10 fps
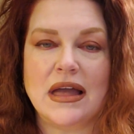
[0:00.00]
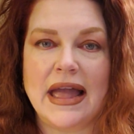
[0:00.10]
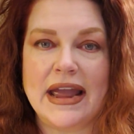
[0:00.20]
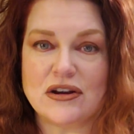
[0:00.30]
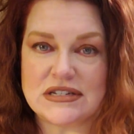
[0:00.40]

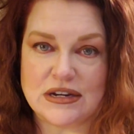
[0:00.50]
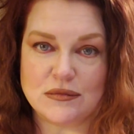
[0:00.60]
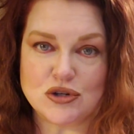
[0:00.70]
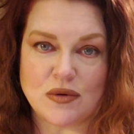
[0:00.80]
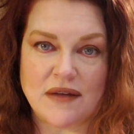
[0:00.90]
hair serum
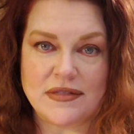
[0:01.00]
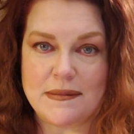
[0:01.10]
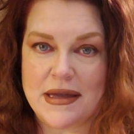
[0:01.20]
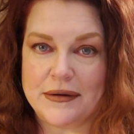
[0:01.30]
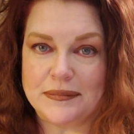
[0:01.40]
to arrive in the
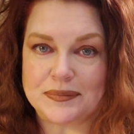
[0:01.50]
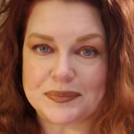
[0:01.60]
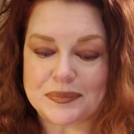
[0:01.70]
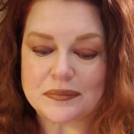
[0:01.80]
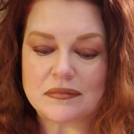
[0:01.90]
mail.
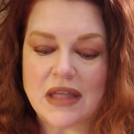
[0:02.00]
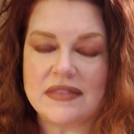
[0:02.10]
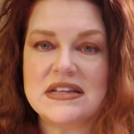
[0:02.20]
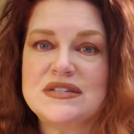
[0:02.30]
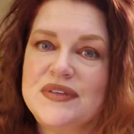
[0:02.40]

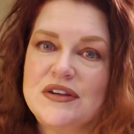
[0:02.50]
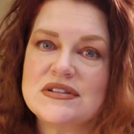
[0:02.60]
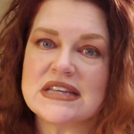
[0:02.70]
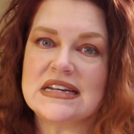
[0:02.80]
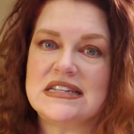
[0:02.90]
This video is
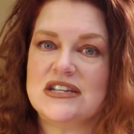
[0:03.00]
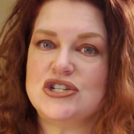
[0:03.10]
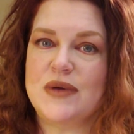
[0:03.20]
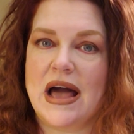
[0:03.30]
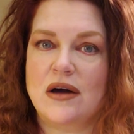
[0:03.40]
going to teach
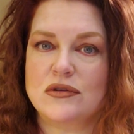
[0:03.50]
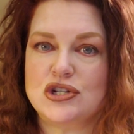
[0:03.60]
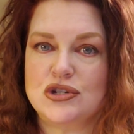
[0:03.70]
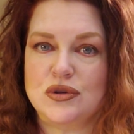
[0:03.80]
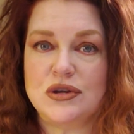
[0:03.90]
you how
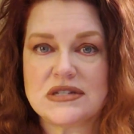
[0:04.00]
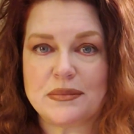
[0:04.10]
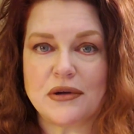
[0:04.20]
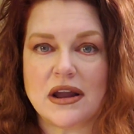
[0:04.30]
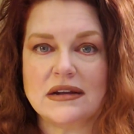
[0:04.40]
to use the
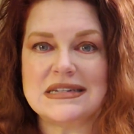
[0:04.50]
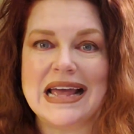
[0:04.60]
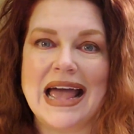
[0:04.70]
product